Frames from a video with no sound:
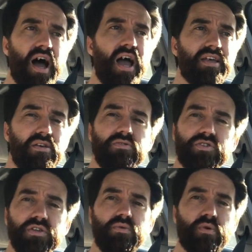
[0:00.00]
I
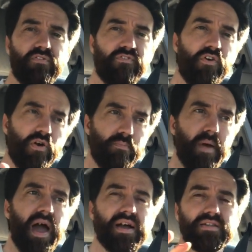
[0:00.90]
usually refer
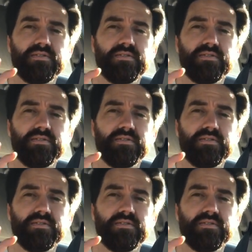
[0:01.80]
back